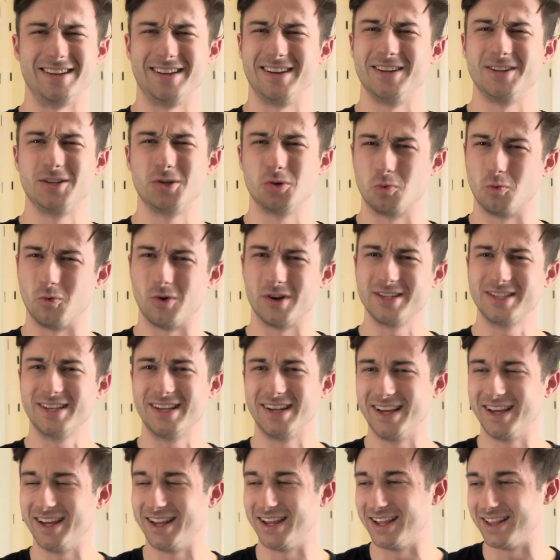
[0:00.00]
It just wasn't
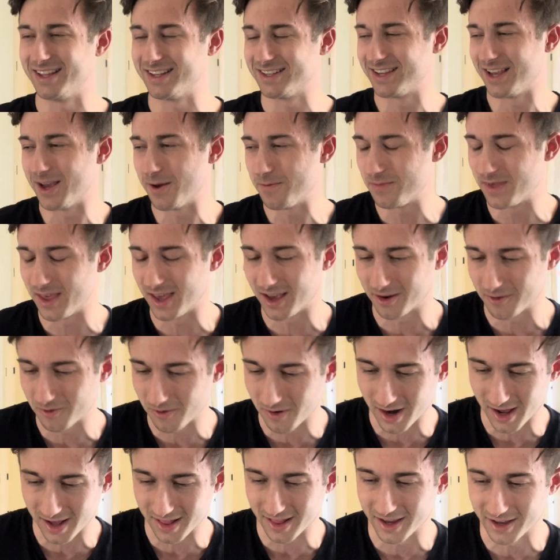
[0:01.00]
it. And the same thing
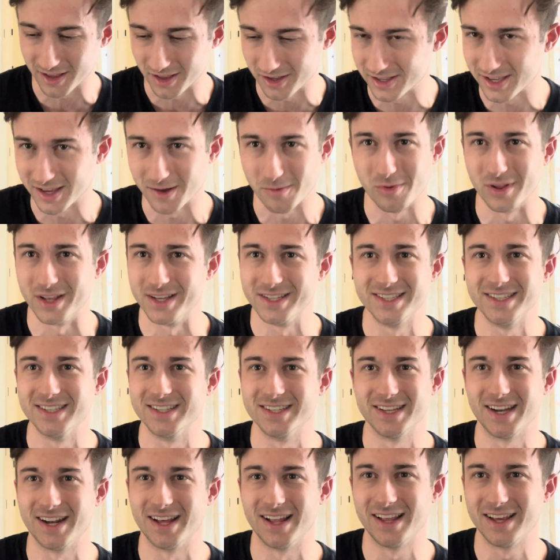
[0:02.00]
when I like looked at places
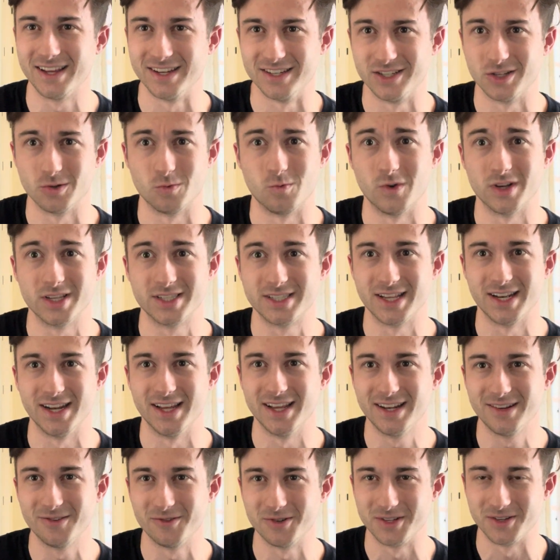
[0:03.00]
in LA, it just wasn't
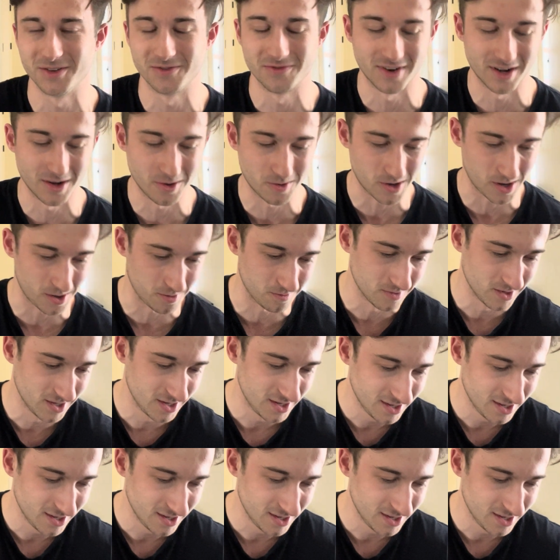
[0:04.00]
it, which is funny why I'm